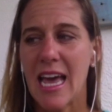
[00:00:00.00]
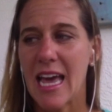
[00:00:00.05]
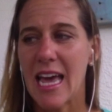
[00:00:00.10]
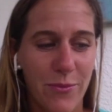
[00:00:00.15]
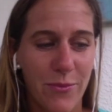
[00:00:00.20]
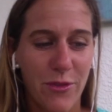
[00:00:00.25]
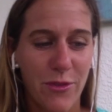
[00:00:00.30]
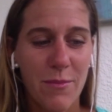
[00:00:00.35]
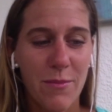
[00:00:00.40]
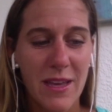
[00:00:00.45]

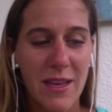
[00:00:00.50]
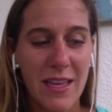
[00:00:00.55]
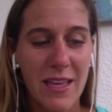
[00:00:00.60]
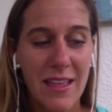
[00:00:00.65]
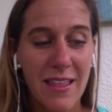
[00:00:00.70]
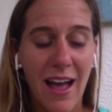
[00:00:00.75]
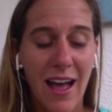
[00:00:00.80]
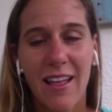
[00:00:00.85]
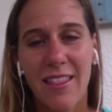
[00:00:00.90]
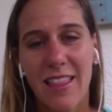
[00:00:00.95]
For me,
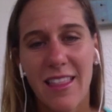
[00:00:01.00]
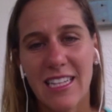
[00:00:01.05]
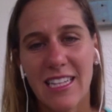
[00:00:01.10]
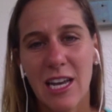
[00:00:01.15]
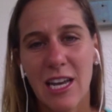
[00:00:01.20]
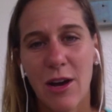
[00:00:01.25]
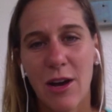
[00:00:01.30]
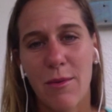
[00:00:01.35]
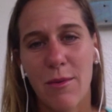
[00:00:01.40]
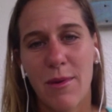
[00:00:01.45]
that's how I
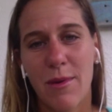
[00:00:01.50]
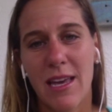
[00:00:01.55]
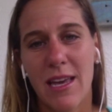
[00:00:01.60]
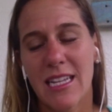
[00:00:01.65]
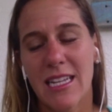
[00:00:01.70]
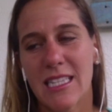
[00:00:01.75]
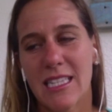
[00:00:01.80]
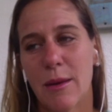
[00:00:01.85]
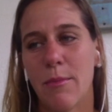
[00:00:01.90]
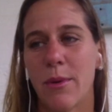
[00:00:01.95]
make it
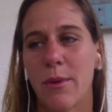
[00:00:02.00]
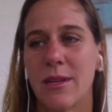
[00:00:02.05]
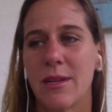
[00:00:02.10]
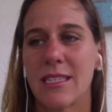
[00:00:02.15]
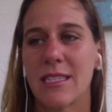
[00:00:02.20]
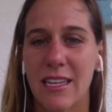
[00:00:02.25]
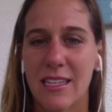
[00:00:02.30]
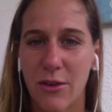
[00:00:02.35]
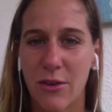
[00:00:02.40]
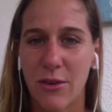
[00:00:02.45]
simple. Is
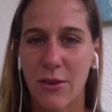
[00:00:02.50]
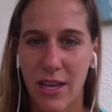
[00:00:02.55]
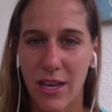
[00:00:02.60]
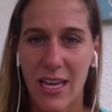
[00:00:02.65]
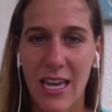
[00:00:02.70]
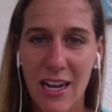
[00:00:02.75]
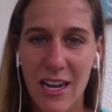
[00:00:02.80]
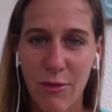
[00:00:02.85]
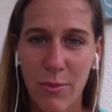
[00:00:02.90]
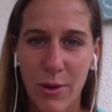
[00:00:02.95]
okay, get
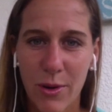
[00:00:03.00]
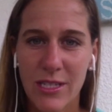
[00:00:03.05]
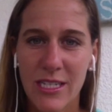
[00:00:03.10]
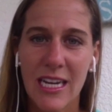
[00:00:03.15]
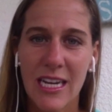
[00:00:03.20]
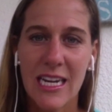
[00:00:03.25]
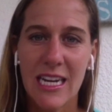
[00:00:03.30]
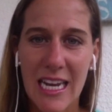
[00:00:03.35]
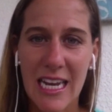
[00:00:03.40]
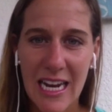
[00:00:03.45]
enough
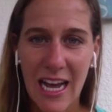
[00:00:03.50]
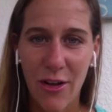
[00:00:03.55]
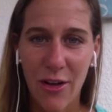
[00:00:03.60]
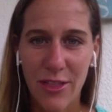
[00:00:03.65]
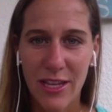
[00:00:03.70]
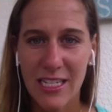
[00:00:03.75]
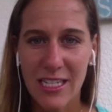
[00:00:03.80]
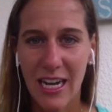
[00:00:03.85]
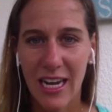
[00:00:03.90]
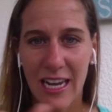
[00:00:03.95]
protein, eat a
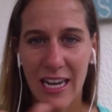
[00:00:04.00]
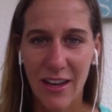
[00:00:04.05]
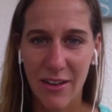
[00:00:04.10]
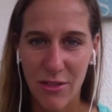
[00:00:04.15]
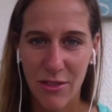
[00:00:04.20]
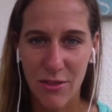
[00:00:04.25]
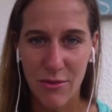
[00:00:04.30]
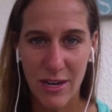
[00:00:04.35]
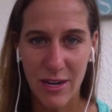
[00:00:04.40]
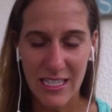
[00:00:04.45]
healthy
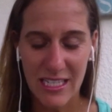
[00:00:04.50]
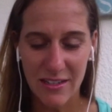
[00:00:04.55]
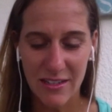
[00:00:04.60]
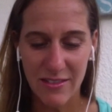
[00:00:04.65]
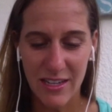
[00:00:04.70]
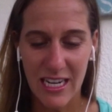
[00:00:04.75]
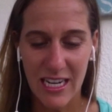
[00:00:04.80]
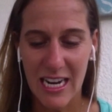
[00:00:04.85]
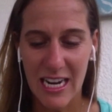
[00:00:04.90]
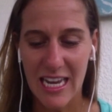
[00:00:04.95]
diet, and the
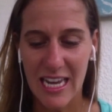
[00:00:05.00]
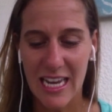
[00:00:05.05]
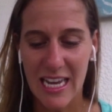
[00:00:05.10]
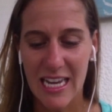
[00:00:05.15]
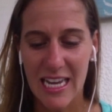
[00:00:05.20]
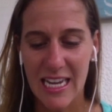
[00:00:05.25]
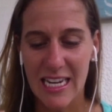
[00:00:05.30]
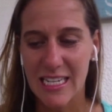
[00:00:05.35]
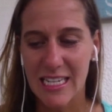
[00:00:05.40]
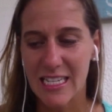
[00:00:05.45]
rest of it,
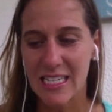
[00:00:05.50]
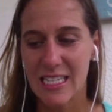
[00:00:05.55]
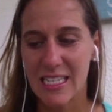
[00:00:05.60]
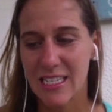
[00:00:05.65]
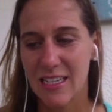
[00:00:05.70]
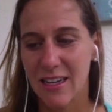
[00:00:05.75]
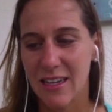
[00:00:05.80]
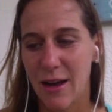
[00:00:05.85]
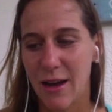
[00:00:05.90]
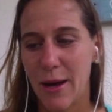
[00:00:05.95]
and
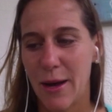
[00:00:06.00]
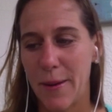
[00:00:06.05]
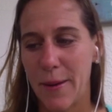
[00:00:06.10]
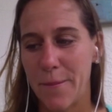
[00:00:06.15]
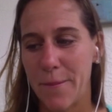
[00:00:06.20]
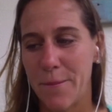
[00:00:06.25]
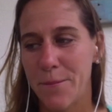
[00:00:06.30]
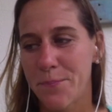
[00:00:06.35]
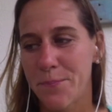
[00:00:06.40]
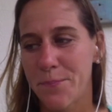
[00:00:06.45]

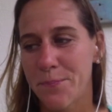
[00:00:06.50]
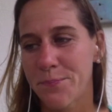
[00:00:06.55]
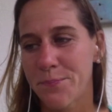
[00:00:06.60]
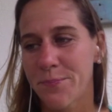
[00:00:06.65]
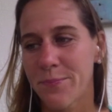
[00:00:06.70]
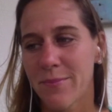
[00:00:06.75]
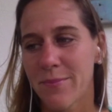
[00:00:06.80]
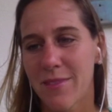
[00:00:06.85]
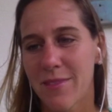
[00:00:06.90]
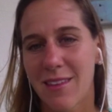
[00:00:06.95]

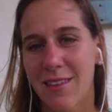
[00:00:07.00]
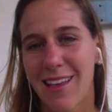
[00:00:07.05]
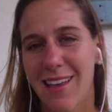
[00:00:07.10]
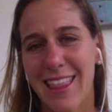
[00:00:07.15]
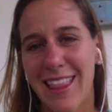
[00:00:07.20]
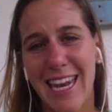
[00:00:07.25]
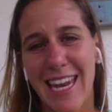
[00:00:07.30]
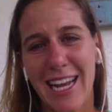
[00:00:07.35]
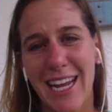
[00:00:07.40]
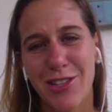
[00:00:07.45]

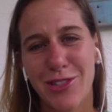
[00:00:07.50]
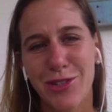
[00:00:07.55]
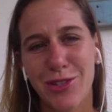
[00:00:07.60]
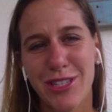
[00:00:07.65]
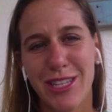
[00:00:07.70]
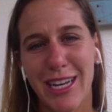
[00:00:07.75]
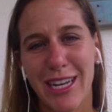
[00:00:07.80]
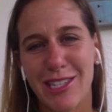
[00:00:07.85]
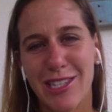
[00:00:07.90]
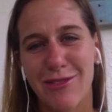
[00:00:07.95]
then
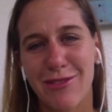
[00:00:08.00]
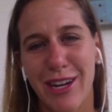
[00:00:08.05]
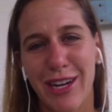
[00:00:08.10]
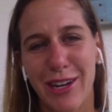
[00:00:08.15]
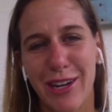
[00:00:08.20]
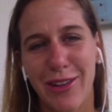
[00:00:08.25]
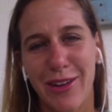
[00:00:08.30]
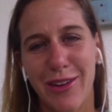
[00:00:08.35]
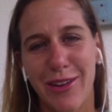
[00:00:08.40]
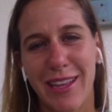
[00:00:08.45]
exercise
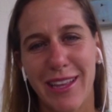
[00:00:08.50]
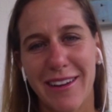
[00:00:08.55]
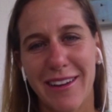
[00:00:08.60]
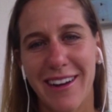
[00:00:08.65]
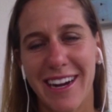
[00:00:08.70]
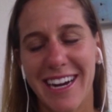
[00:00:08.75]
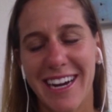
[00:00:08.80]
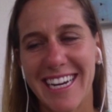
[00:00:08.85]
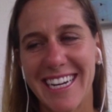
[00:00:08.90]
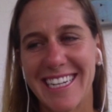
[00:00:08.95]

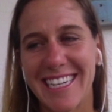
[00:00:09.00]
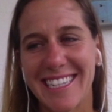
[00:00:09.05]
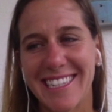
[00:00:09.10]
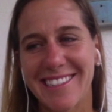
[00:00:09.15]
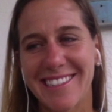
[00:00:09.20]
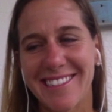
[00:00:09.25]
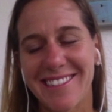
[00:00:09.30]
regularly, right?